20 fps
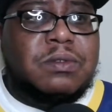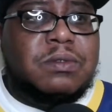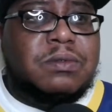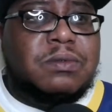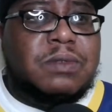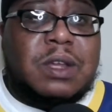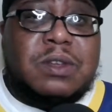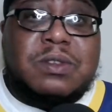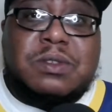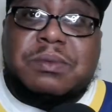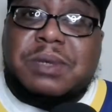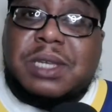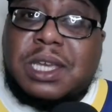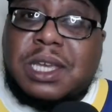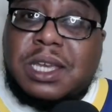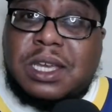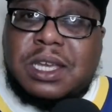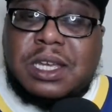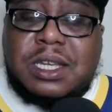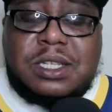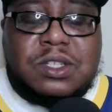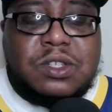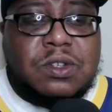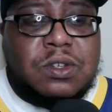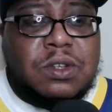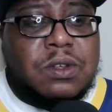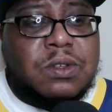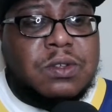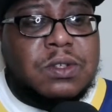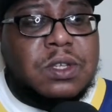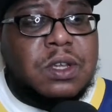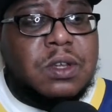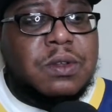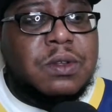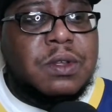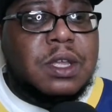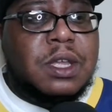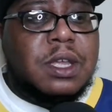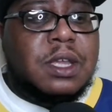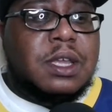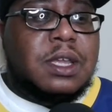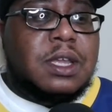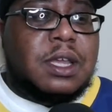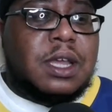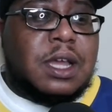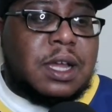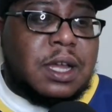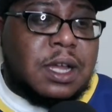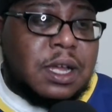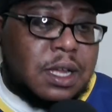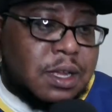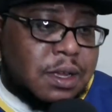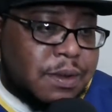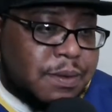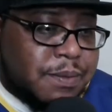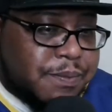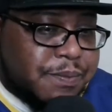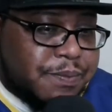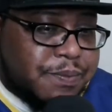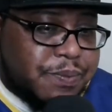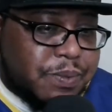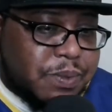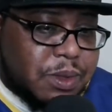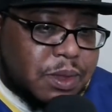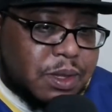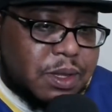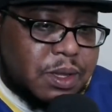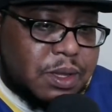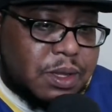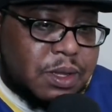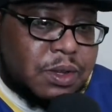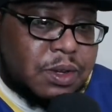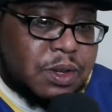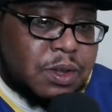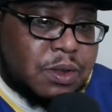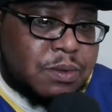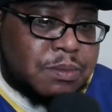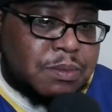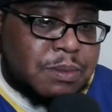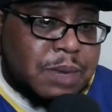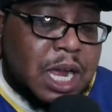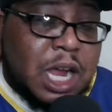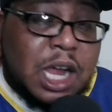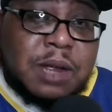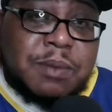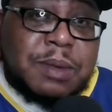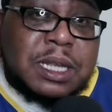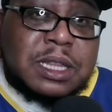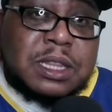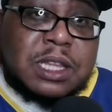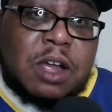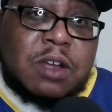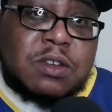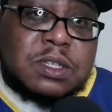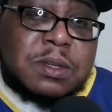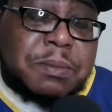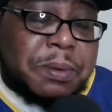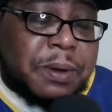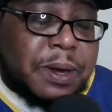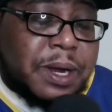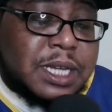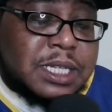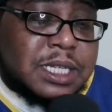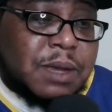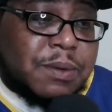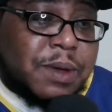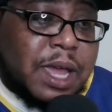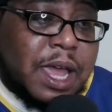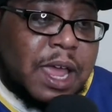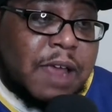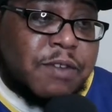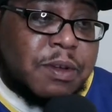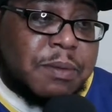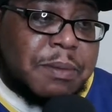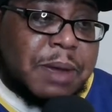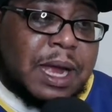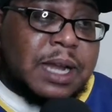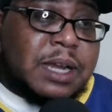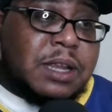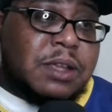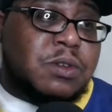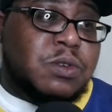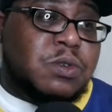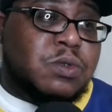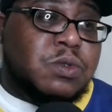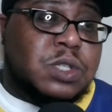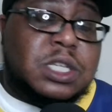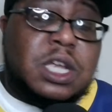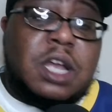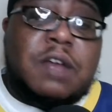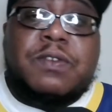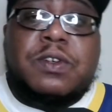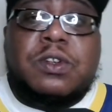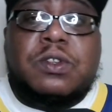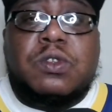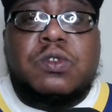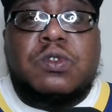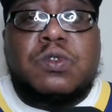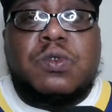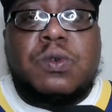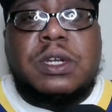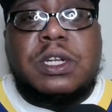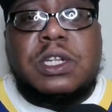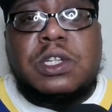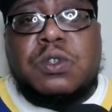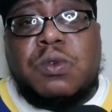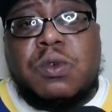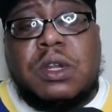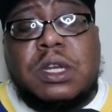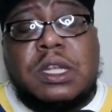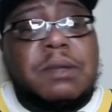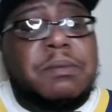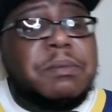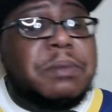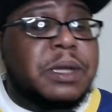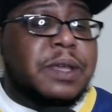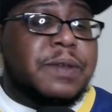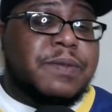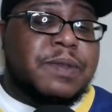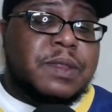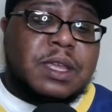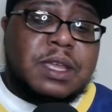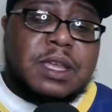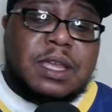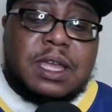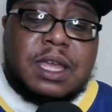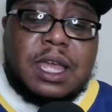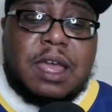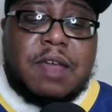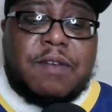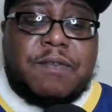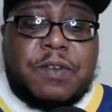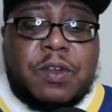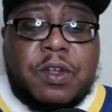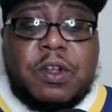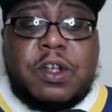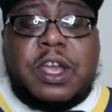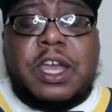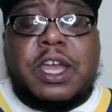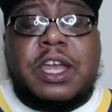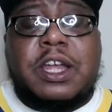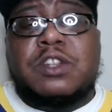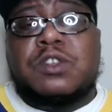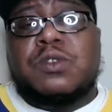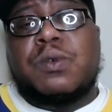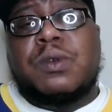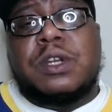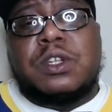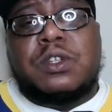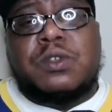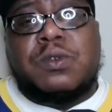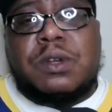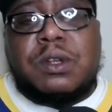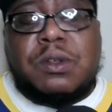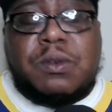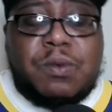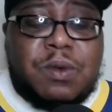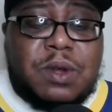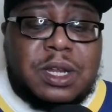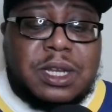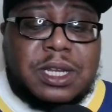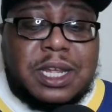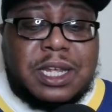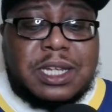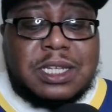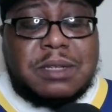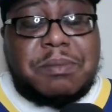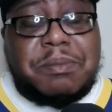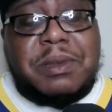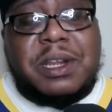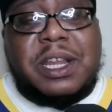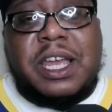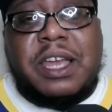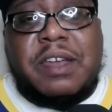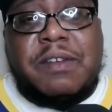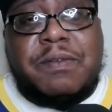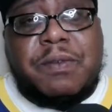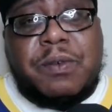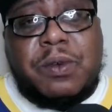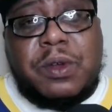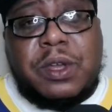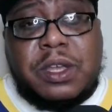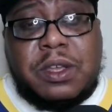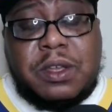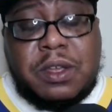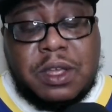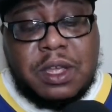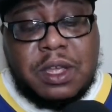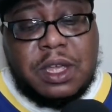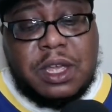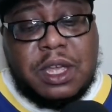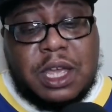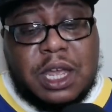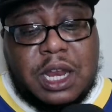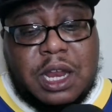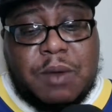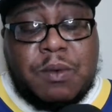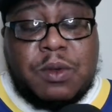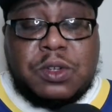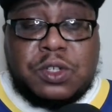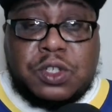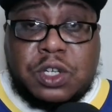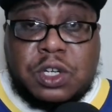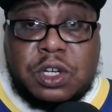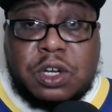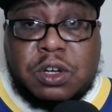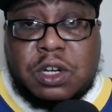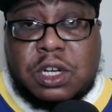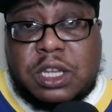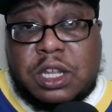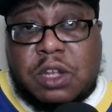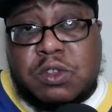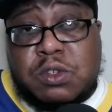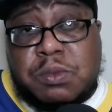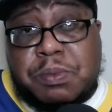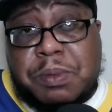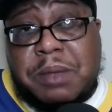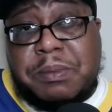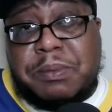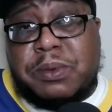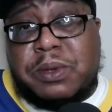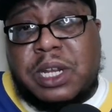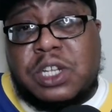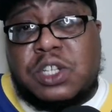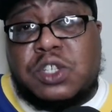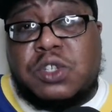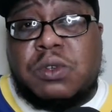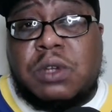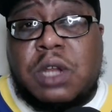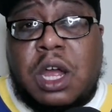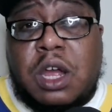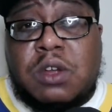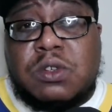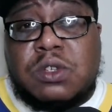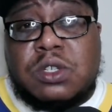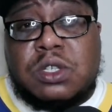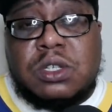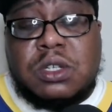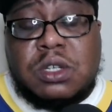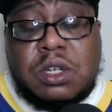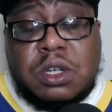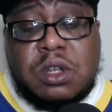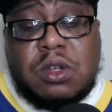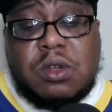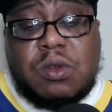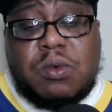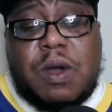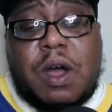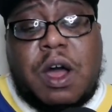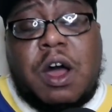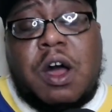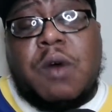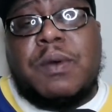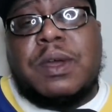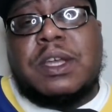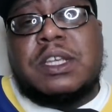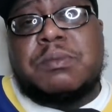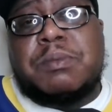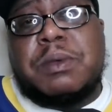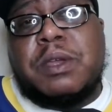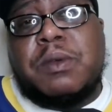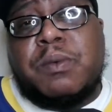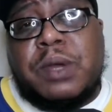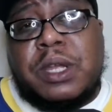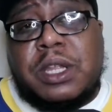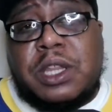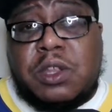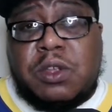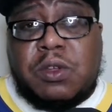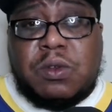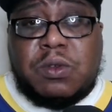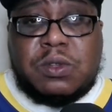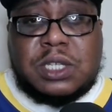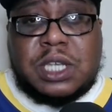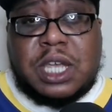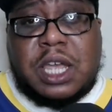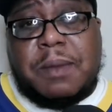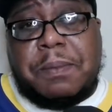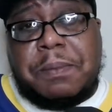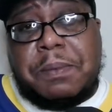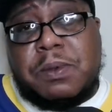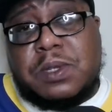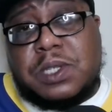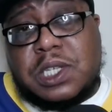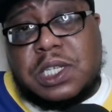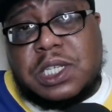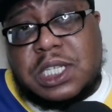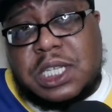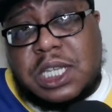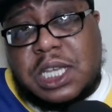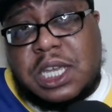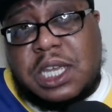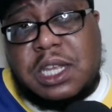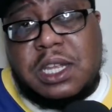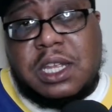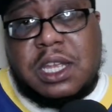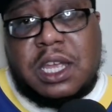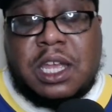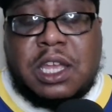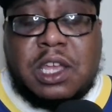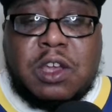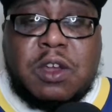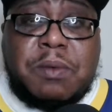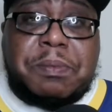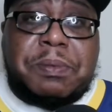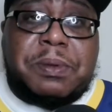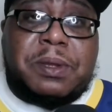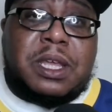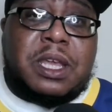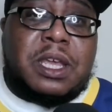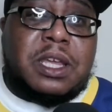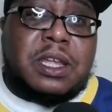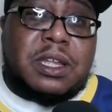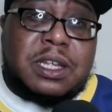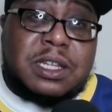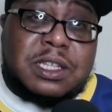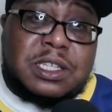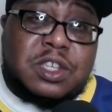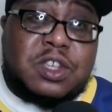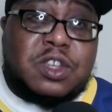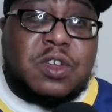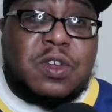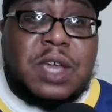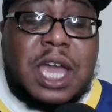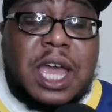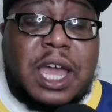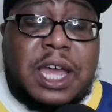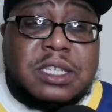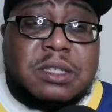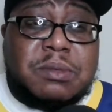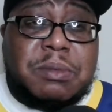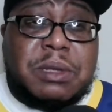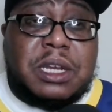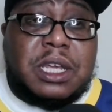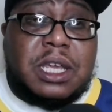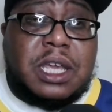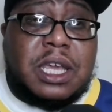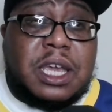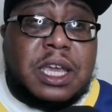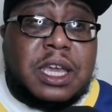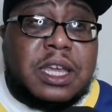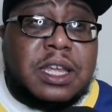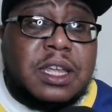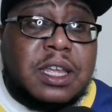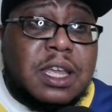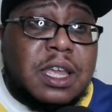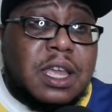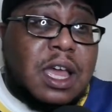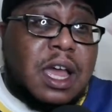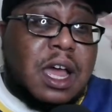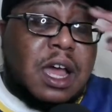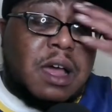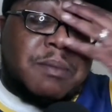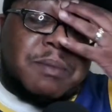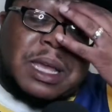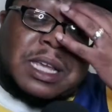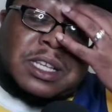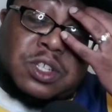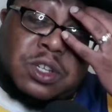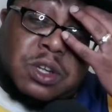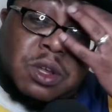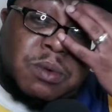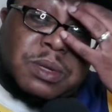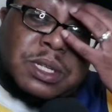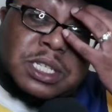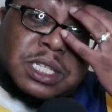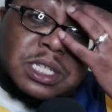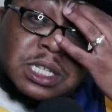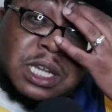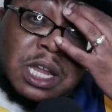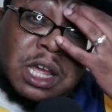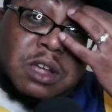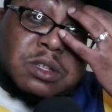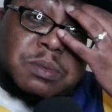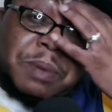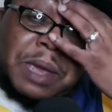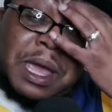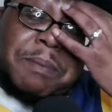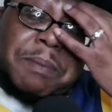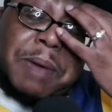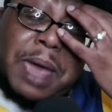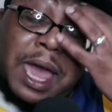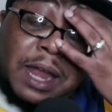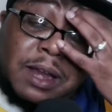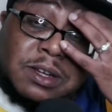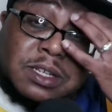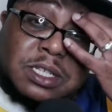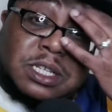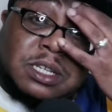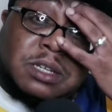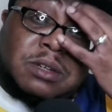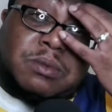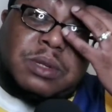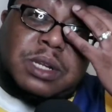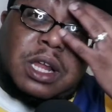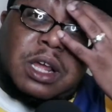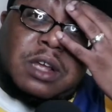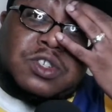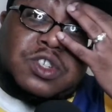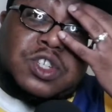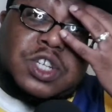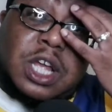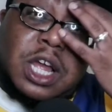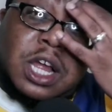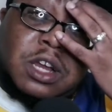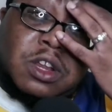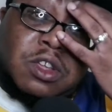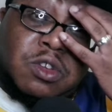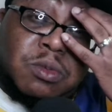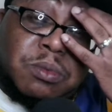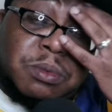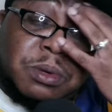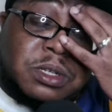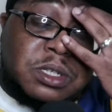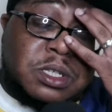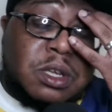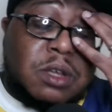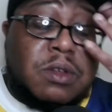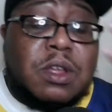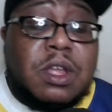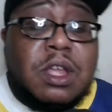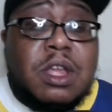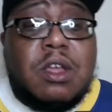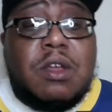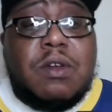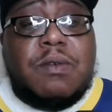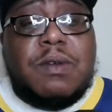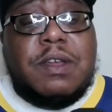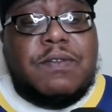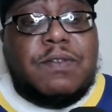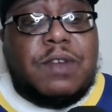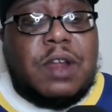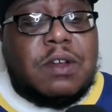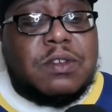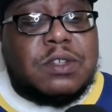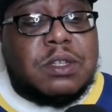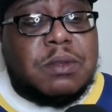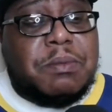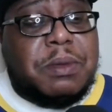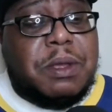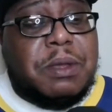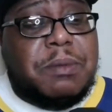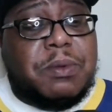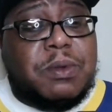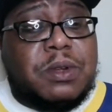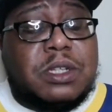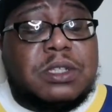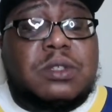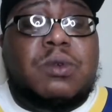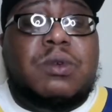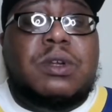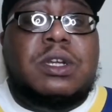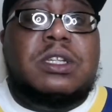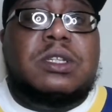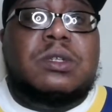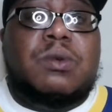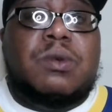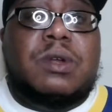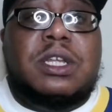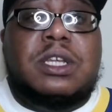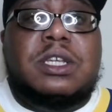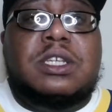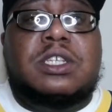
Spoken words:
Lost some kids. So um, my thoughts and prayers are with everybody who suffered through 2020. But if you're here in 2021, there's a plan for you. And I want you to know that those people that you lost will always be with you to help you succeed in your plan until you guys meet again. As you know, we just lost Pat Patterson. We lost John Huber. So we've lost some people in 2020.